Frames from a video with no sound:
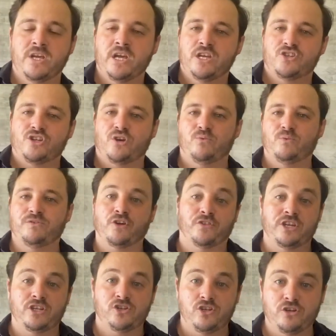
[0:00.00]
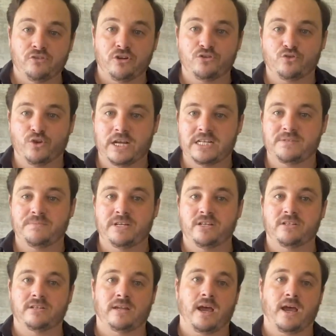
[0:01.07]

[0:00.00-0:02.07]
So we've got these neurotransmitters